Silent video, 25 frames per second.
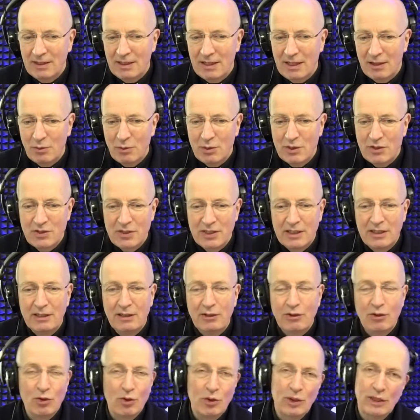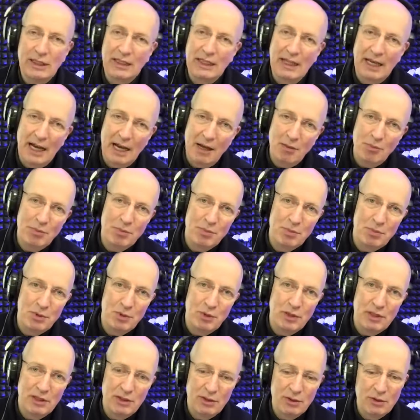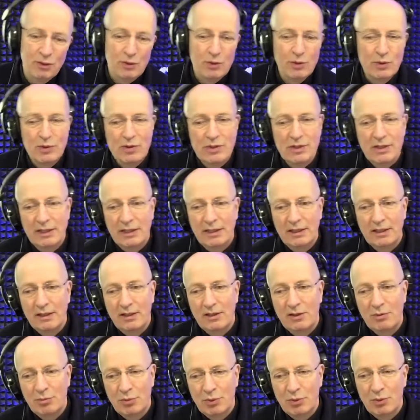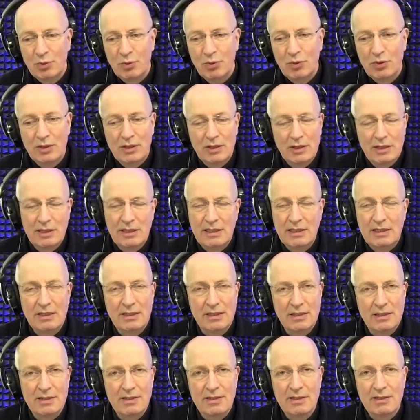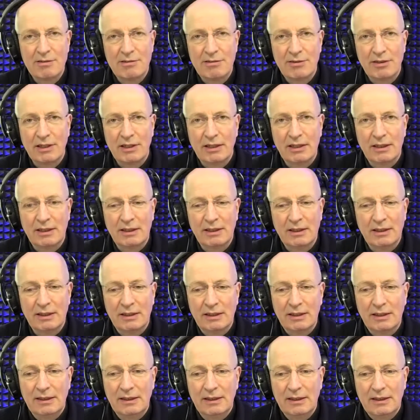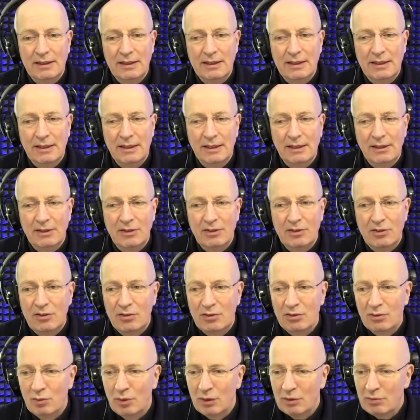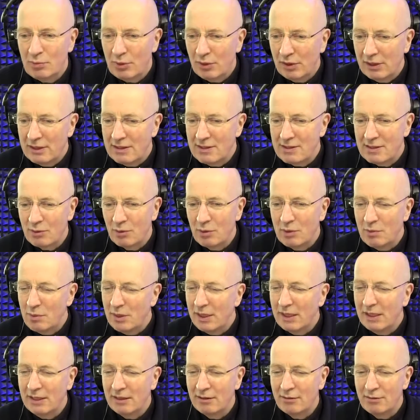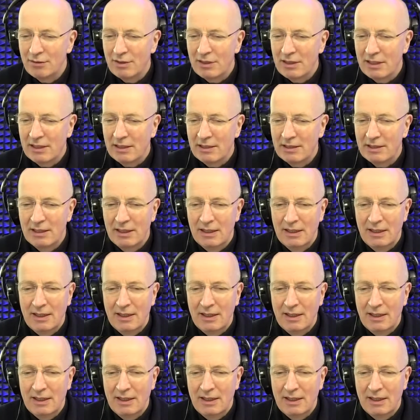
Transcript: Are we seeing a growing gap between those and the poor and the needy and the suffering? And what price are we paying for that?